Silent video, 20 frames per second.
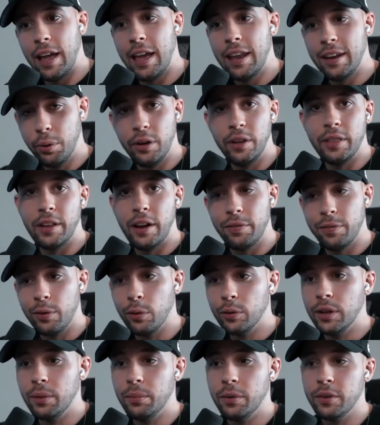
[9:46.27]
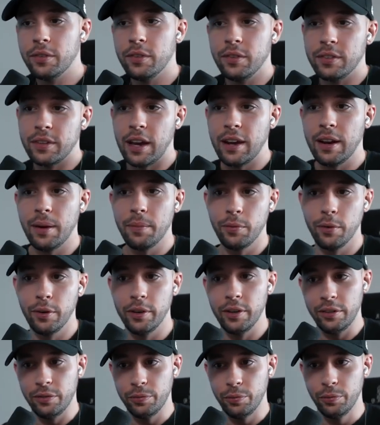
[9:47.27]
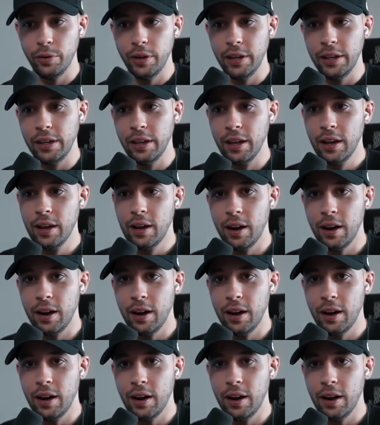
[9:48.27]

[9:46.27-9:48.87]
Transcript: and put in their phone numbers to sign up for this free